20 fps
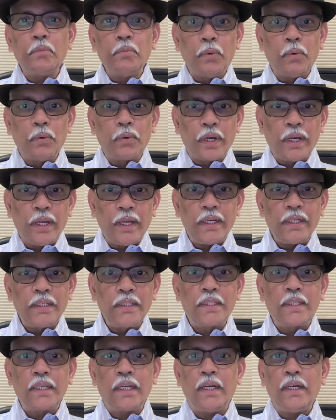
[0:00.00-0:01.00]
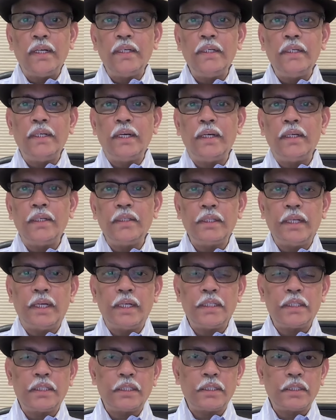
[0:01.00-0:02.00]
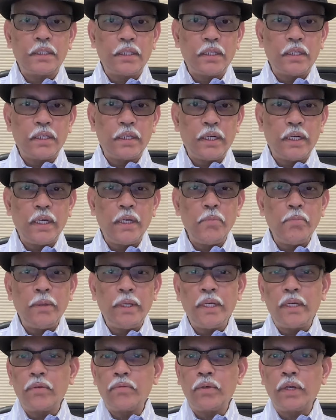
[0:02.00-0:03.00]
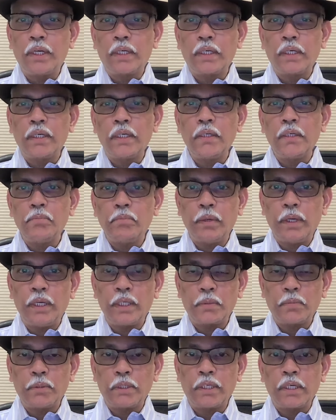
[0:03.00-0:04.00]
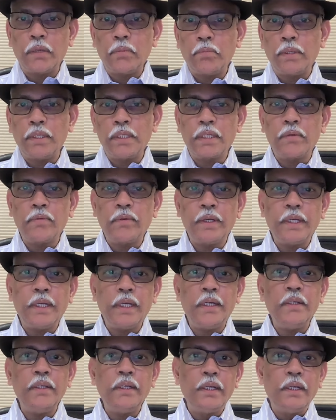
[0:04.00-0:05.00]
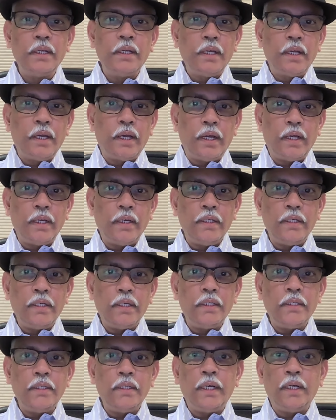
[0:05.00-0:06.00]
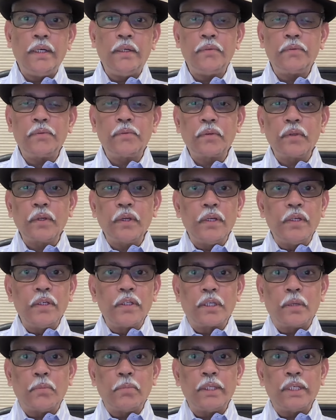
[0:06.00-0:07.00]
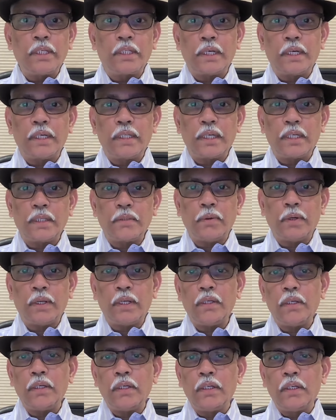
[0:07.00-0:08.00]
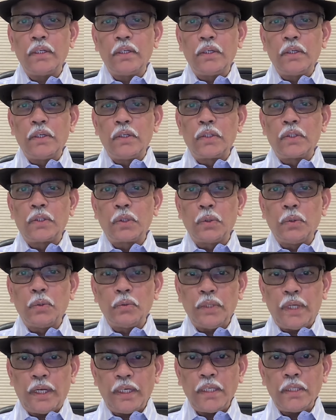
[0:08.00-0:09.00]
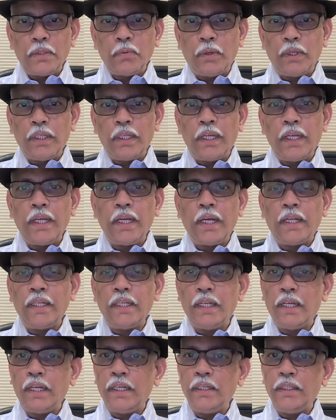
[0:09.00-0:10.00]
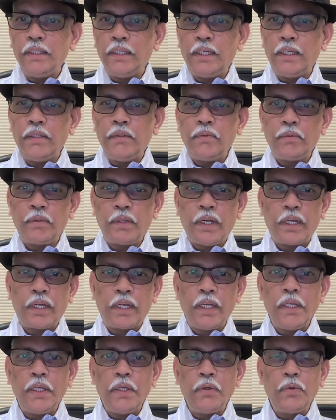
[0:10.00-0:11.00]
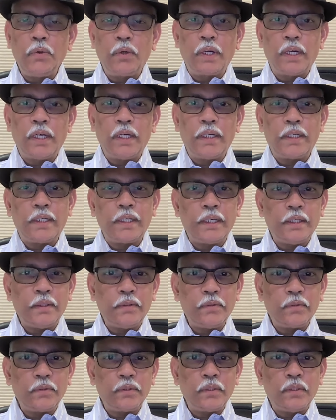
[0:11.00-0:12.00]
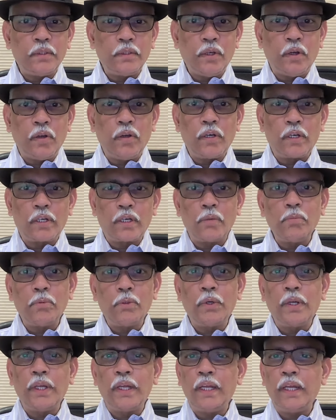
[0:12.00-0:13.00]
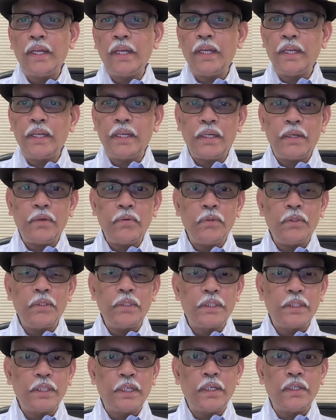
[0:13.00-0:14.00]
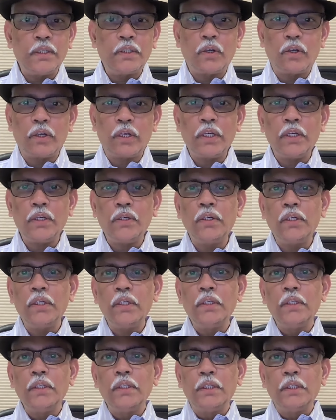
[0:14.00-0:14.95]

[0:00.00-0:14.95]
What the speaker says: more legs, and that's really been reflected especially in Pennsylvania and in some other states as well. So that is one thing. And then again, you look at Donald Trump today. He was talking